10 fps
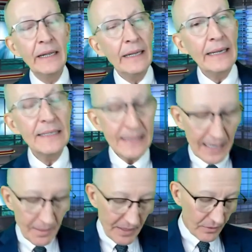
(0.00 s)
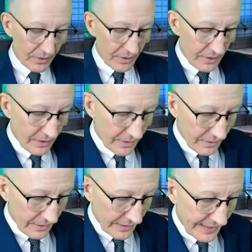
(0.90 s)
It's not about
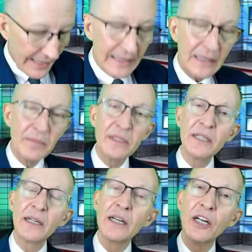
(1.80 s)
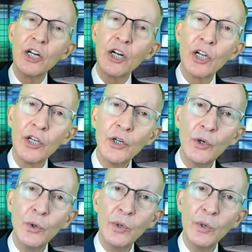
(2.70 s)
getting them to conclude,